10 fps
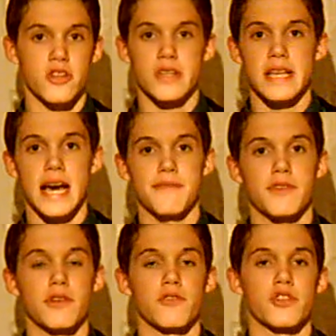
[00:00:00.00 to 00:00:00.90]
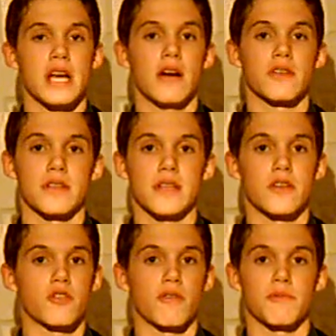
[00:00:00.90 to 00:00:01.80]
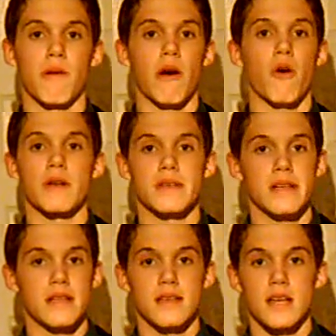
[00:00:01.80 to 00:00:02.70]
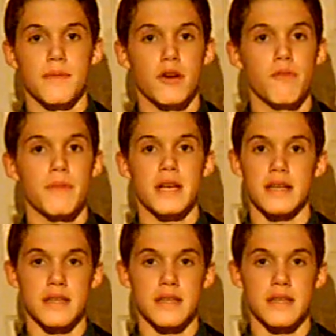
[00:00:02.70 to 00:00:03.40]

That's just the afternoon showers and thunderstorms we always see in the summer